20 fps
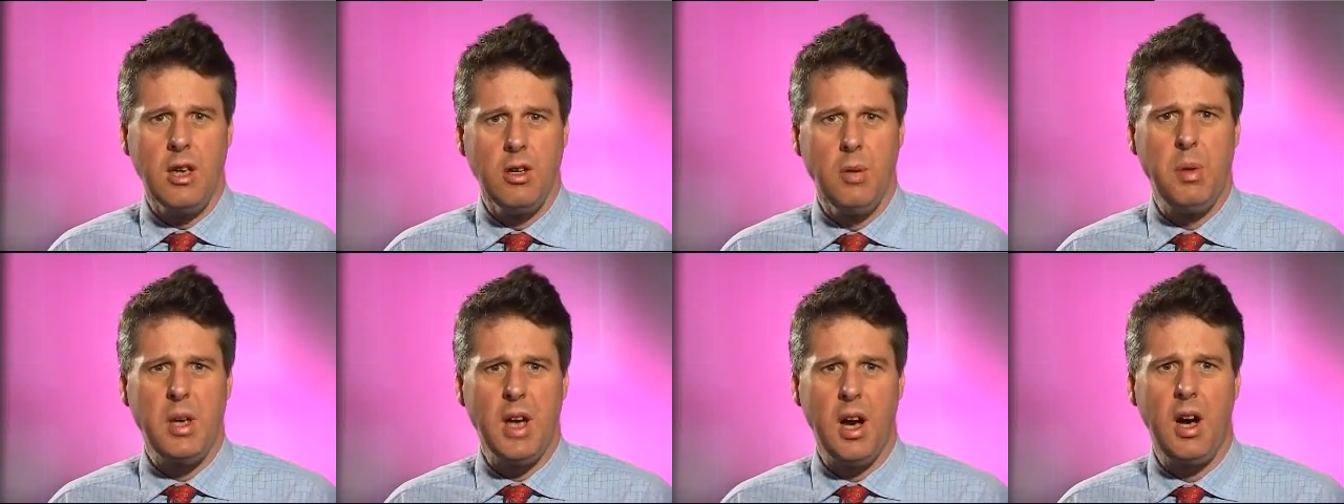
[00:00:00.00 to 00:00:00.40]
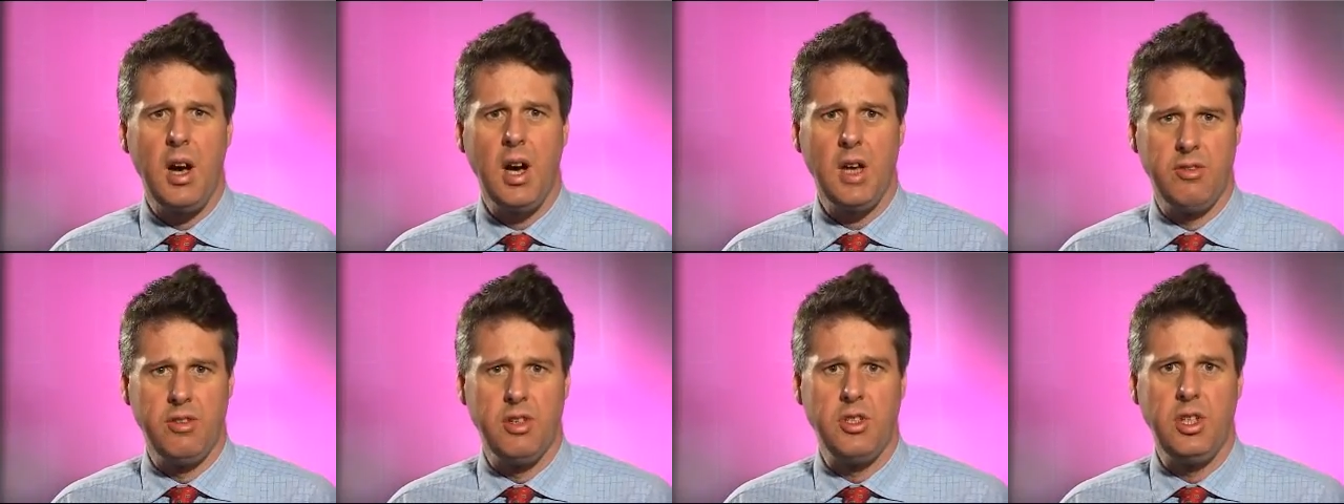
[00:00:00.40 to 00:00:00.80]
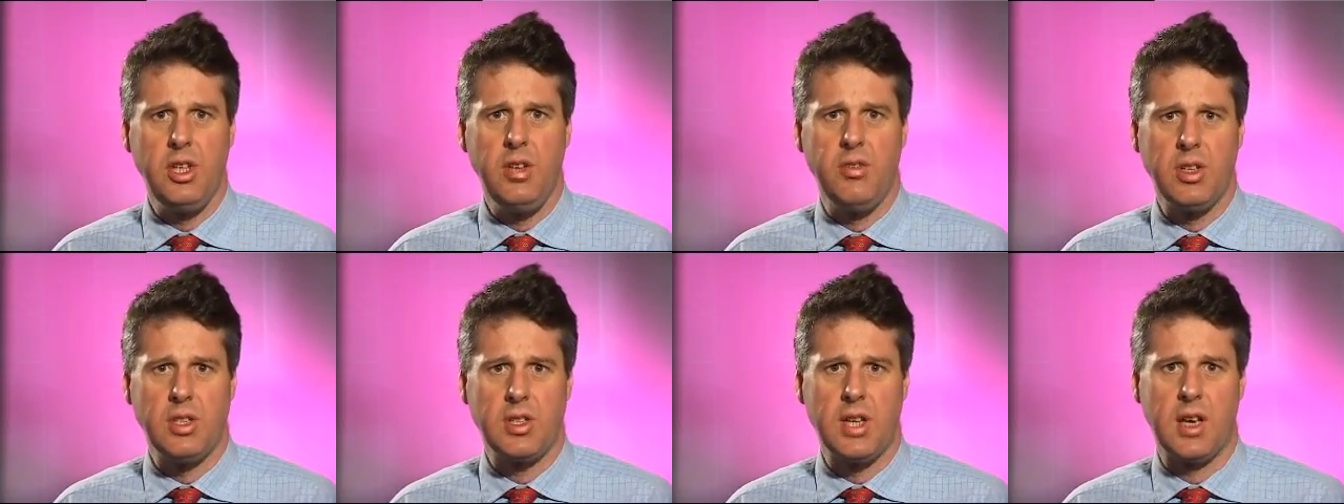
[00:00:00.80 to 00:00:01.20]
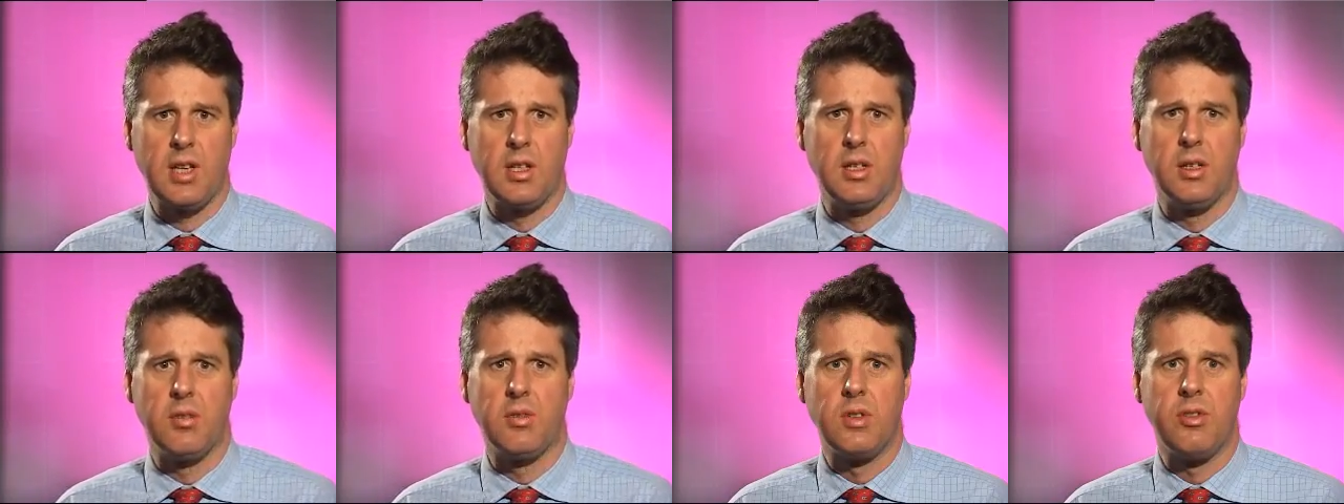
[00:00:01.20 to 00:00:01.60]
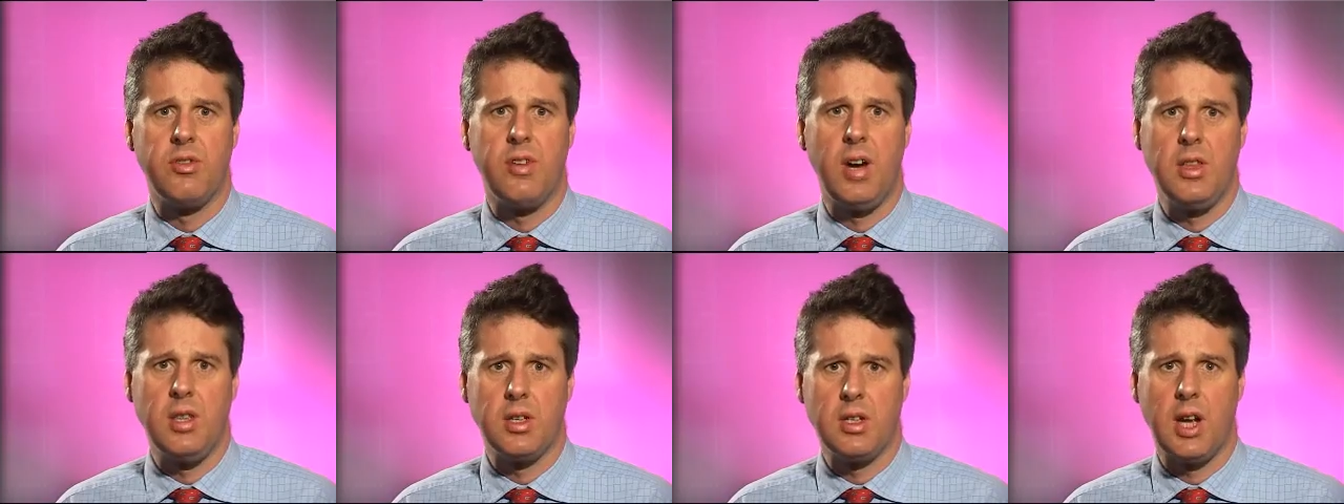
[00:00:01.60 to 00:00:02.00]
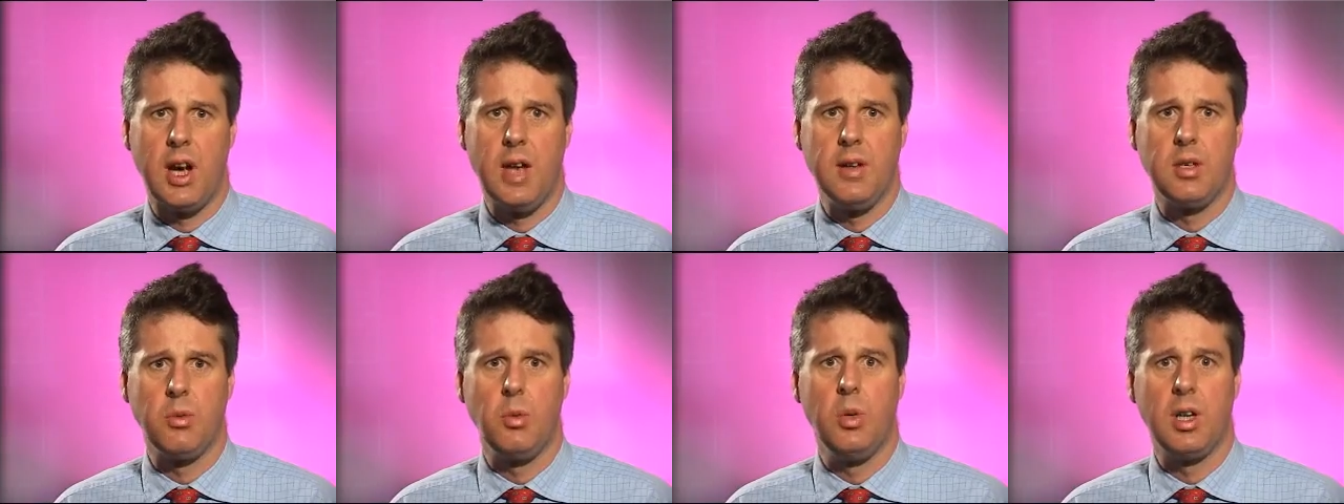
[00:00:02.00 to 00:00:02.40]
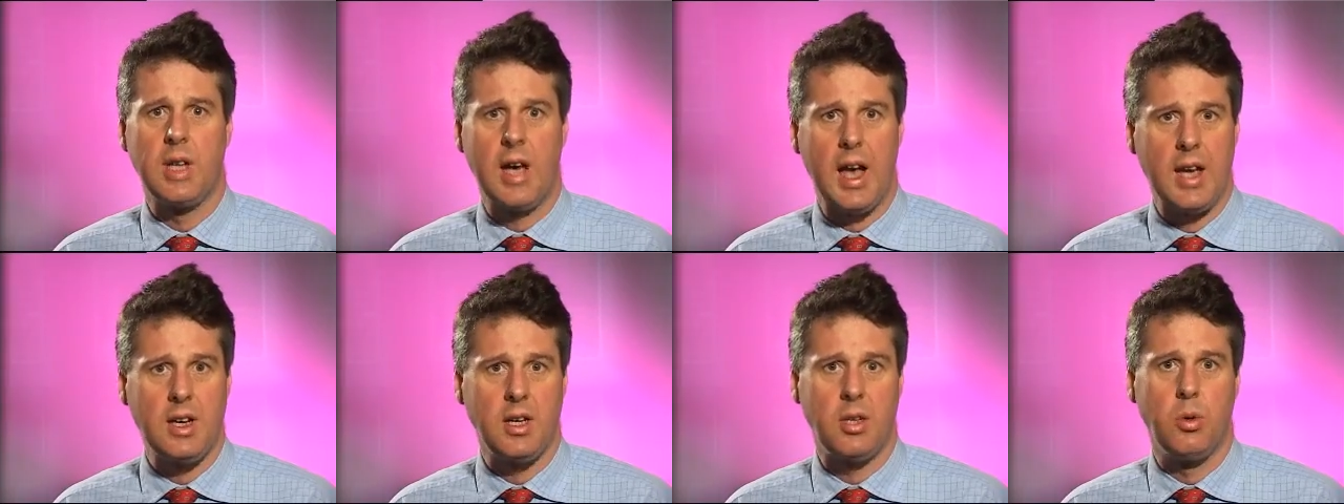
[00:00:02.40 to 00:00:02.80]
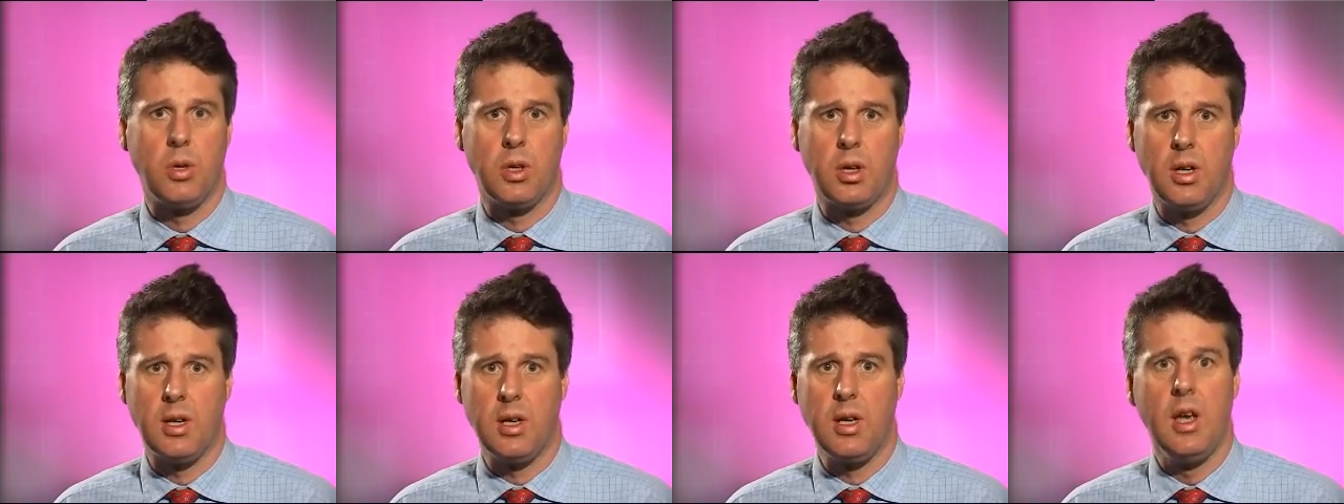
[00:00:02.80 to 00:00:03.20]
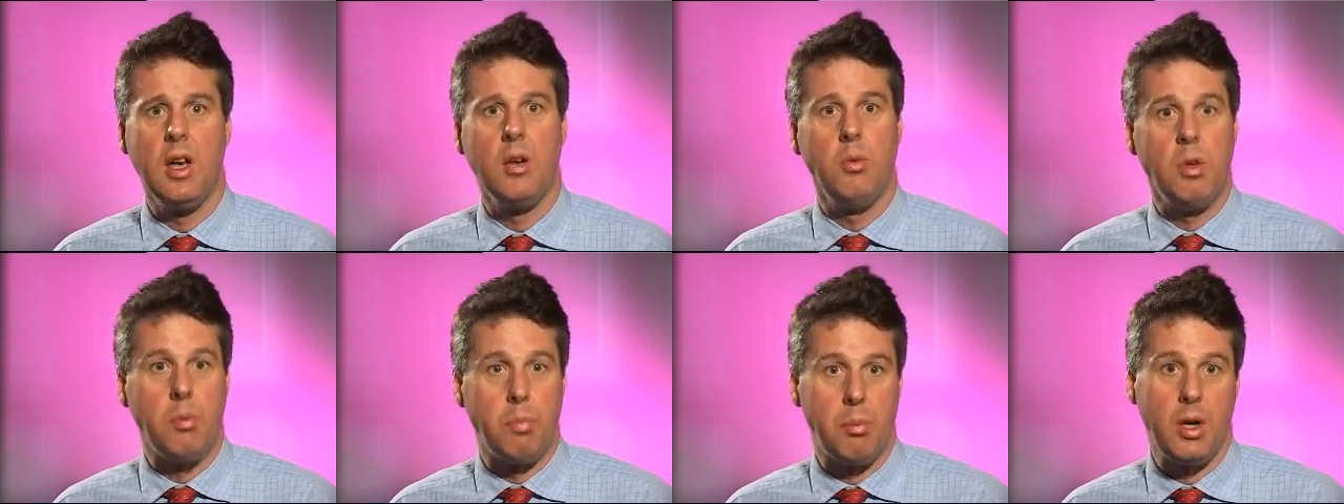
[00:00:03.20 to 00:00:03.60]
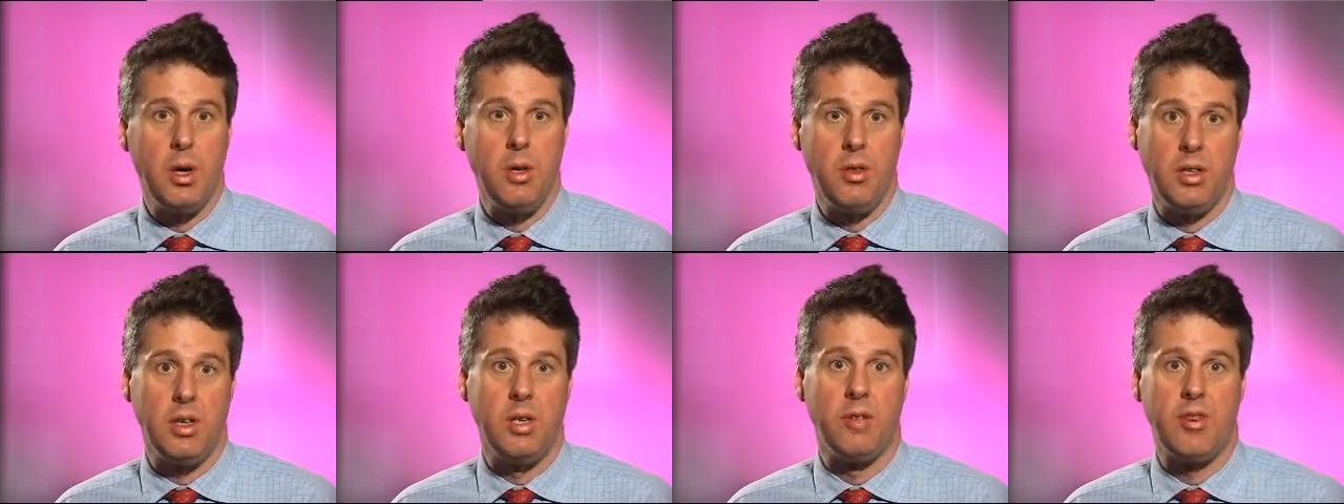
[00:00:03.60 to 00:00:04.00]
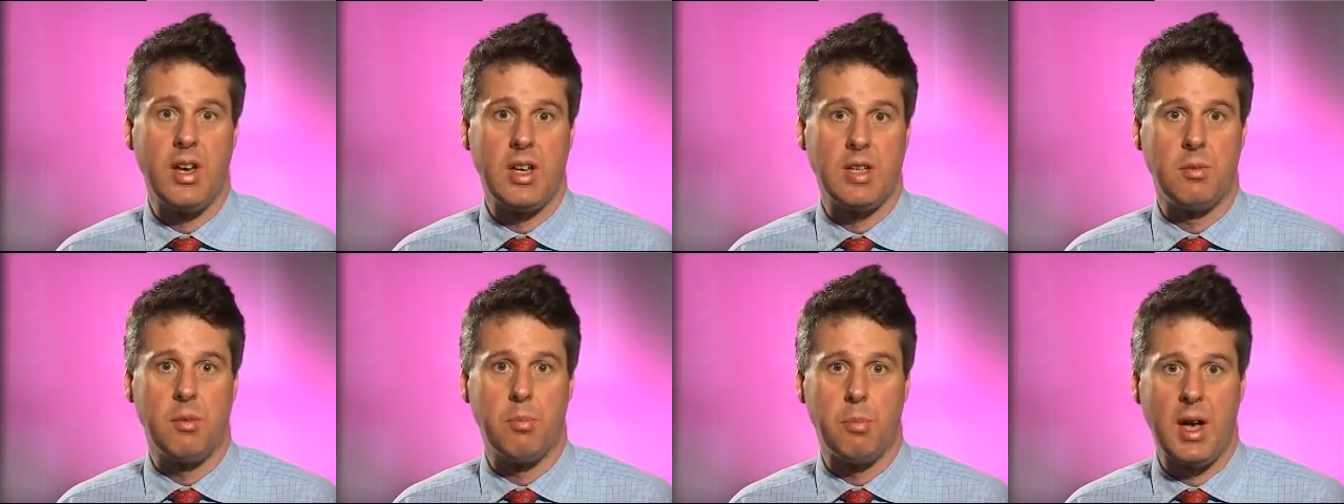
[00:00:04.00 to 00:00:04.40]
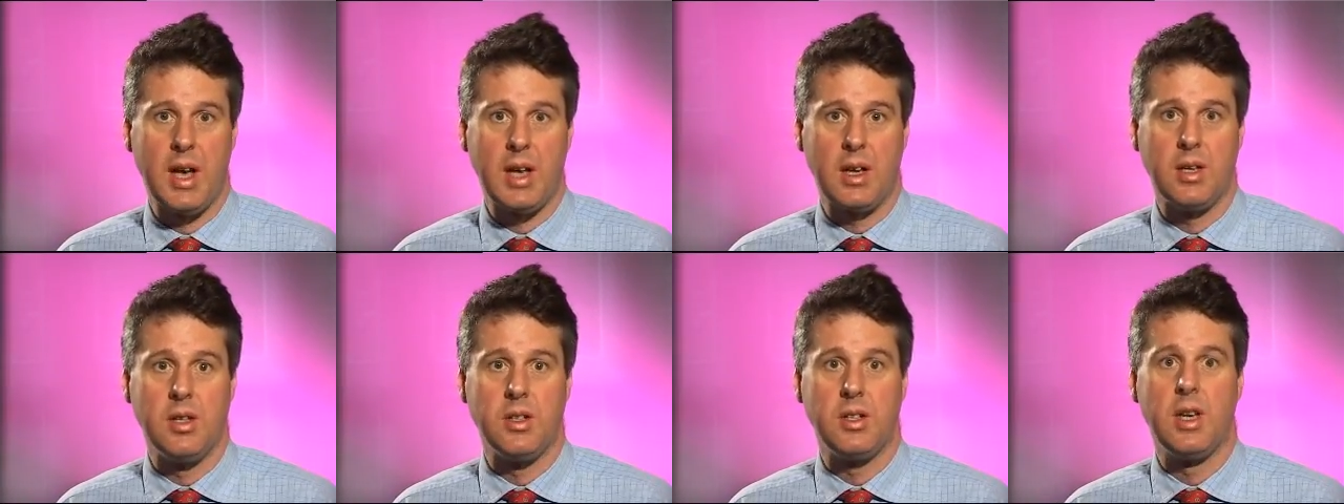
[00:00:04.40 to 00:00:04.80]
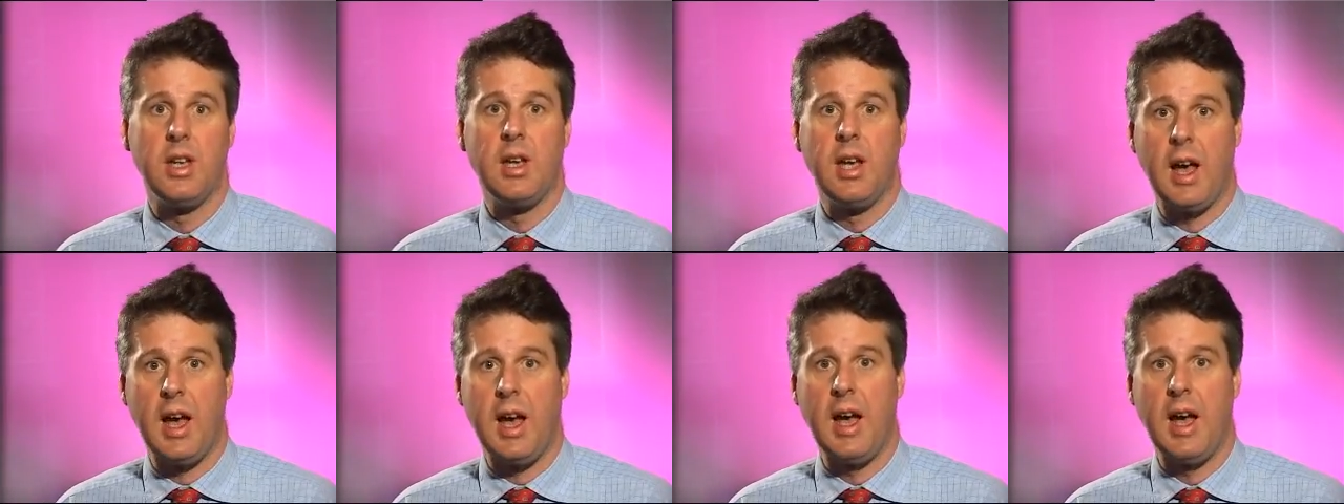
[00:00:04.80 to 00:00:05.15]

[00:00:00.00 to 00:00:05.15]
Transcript: It would be hard for a chief executive to find the time to work adequately with both the investment bankers